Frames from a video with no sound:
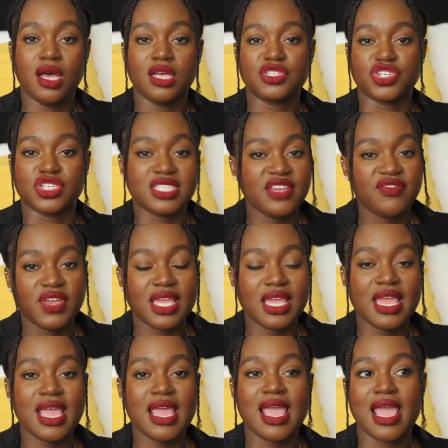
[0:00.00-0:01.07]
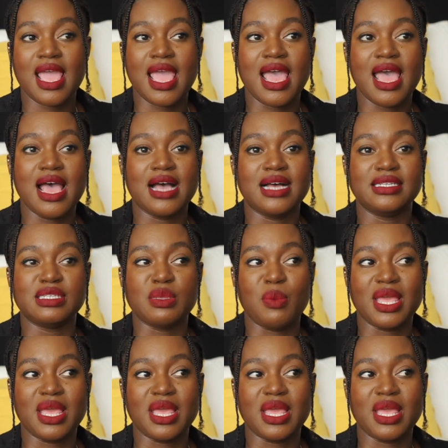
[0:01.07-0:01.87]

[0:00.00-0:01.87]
certificate, and